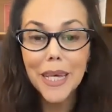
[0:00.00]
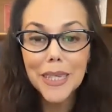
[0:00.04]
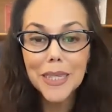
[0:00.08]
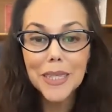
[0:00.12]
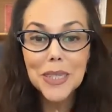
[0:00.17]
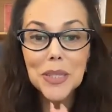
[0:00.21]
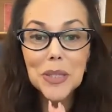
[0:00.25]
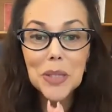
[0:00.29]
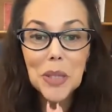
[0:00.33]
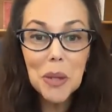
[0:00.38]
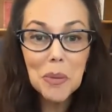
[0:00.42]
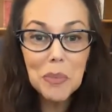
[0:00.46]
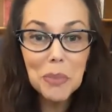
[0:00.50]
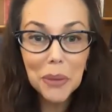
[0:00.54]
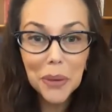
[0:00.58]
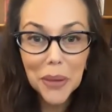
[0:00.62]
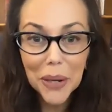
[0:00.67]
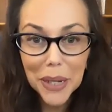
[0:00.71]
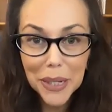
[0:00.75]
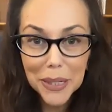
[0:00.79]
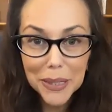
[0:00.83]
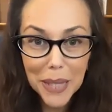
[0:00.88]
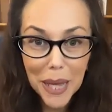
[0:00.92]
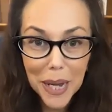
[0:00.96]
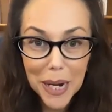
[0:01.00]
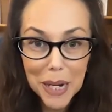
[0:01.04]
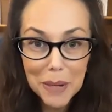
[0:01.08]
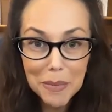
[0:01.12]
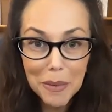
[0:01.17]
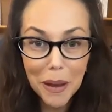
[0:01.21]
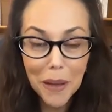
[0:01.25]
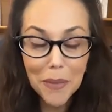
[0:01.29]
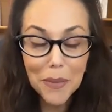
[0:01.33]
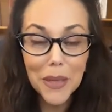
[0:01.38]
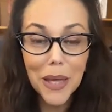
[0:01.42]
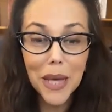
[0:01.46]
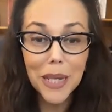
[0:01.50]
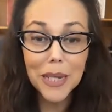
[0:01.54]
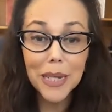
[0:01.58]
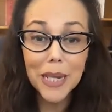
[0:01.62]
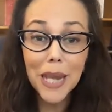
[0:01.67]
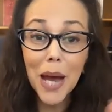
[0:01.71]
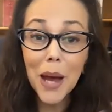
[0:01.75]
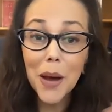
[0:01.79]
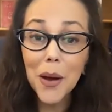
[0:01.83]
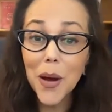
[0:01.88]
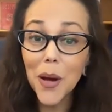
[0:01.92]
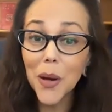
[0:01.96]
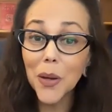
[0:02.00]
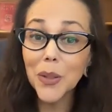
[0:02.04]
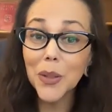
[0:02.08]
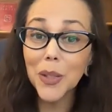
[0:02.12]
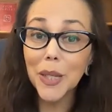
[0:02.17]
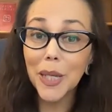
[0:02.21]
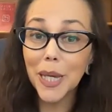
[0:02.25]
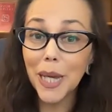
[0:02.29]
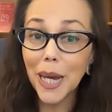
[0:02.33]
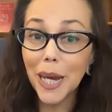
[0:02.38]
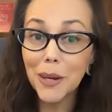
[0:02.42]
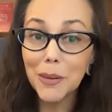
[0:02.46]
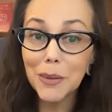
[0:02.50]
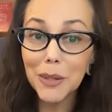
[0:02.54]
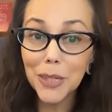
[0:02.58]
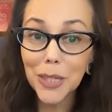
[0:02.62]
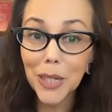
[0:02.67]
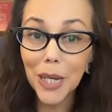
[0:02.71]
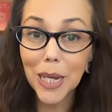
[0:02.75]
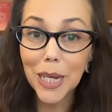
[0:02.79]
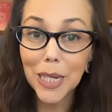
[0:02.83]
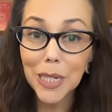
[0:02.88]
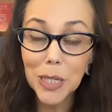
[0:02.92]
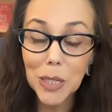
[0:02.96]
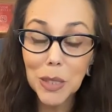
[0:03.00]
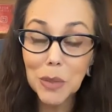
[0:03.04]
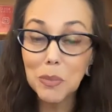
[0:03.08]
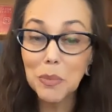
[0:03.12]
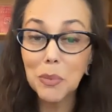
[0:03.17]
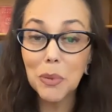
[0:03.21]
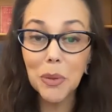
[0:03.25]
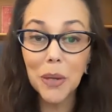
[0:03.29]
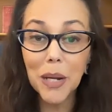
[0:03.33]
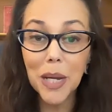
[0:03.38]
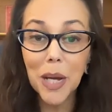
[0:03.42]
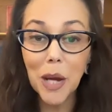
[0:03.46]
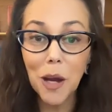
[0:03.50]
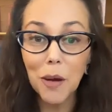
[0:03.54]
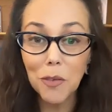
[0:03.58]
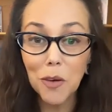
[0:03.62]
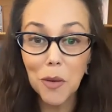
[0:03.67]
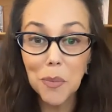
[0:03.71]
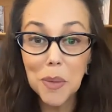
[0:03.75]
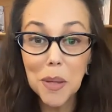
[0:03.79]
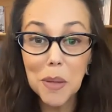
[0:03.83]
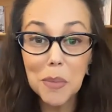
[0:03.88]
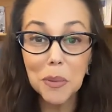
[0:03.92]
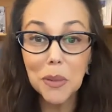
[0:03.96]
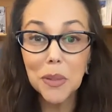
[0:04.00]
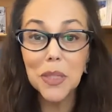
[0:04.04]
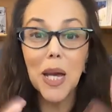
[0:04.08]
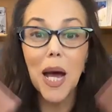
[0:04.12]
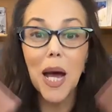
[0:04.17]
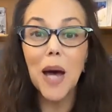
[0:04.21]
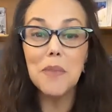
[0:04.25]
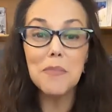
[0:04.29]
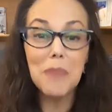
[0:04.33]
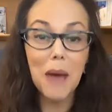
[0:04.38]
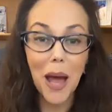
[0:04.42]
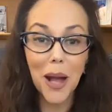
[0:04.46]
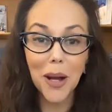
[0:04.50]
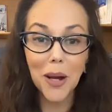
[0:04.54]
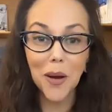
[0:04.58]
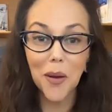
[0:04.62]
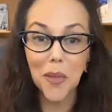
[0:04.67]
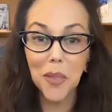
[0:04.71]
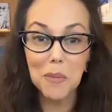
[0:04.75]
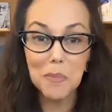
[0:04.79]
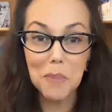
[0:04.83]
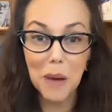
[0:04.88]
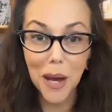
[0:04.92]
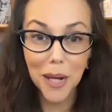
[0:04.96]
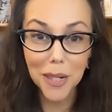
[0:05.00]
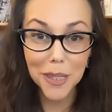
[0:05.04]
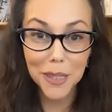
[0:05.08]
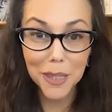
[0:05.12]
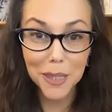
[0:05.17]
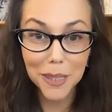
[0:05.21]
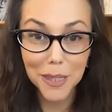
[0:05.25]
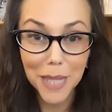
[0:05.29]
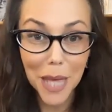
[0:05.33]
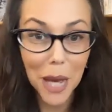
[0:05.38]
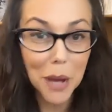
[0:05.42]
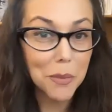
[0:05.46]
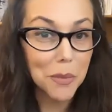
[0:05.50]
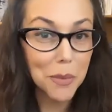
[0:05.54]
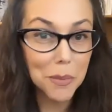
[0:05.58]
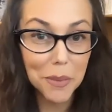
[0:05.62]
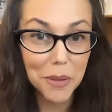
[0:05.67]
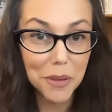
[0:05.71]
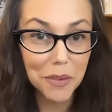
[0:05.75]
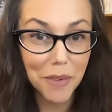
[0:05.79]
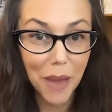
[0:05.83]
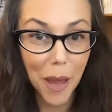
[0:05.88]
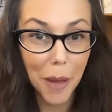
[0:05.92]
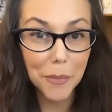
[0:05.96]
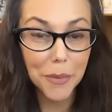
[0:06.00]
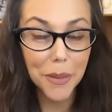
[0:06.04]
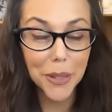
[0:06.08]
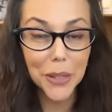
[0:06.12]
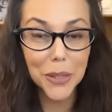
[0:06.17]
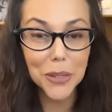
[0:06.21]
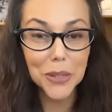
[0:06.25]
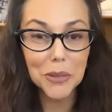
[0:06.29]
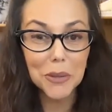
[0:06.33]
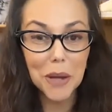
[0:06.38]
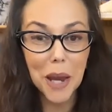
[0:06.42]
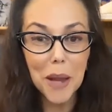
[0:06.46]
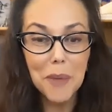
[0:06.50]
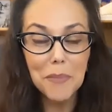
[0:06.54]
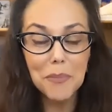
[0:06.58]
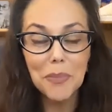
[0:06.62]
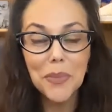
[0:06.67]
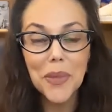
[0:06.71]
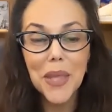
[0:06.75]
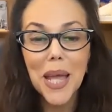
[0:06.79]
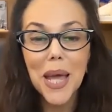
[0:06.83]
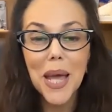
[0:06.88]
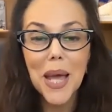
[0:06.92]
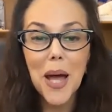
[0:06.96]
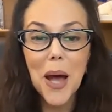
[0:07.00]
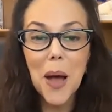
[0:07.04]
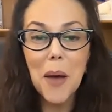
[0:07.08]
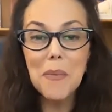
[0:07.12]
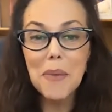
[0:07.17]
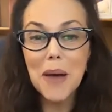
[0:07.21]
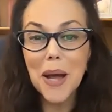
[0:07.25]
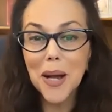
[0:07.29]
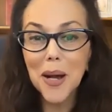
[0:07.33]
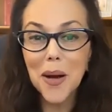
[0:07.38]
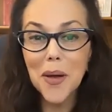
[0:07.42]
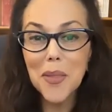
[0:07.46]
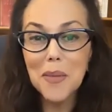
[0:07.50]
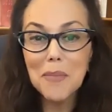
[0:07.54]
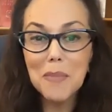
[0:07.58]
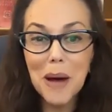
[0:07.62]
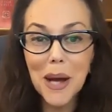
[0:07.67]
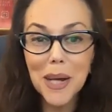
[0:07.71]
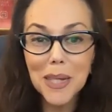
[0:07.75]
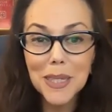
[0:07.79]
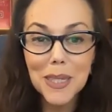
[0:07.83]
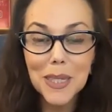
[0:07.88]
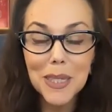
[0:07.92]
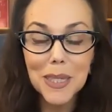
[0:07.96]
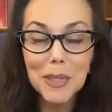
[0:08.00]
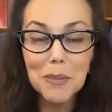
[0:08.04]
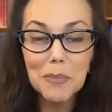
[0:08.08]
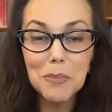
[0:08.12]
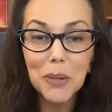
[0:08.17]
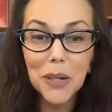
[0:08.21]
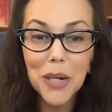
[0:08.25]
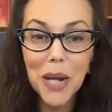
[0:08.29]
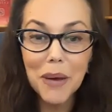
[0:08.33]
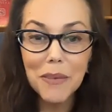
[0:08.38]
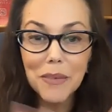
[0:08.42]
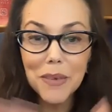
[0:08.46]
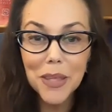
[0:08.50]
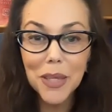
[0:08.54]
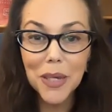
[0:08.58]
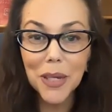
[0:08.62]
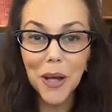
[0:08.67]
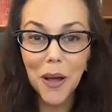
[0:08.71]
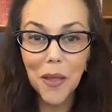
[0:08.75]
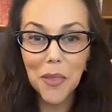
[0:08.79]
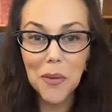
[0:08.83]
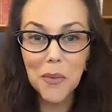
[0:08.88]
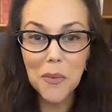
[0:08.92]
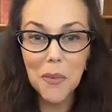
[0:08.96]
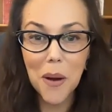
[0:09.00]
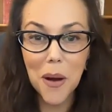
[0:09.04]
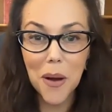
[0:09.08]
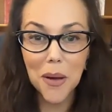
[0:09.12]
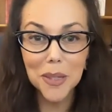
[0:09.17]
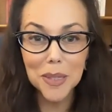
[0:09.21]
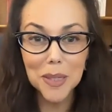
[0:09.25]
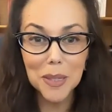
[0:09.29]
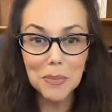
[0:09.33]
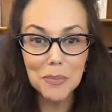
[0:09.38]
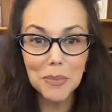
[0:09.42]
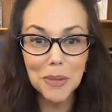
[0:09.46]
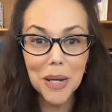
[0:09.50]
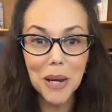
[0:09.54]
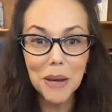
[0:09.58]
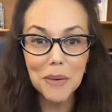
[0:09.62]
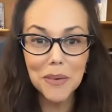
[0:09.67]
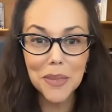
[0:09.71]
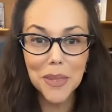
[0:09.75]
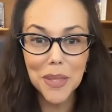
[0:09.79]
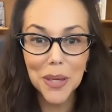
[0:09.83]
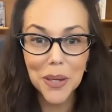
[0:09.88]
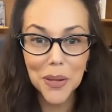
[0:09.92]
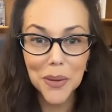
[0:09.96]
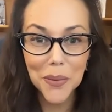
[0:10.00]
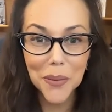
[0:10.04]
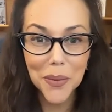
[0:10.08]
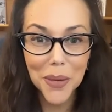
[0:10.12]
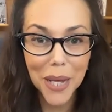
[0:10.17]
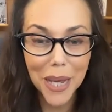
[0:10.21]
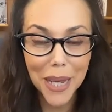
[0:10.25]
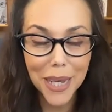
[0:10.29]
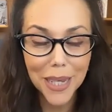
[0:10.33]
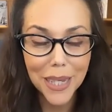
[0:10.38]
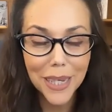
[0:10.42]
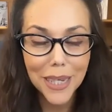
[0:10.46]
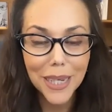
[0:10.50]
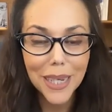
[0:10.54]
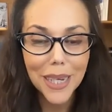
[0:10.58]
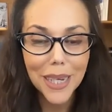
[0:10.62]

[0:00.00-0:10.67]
Super excited about that. Not only I wish I could just bring over people to unpack all the boxes. That would be fabulous, right? Unpack all the boxes and put everything on the walls and put everything away.